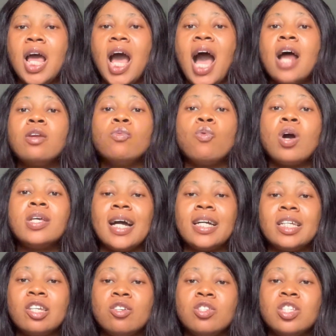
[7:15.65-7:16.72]
And one
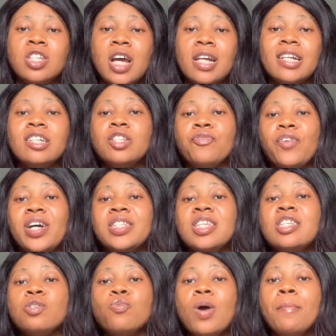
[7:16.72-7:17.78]
that kills channels fast
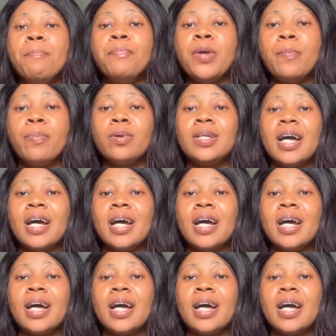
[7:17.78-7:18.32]
is when people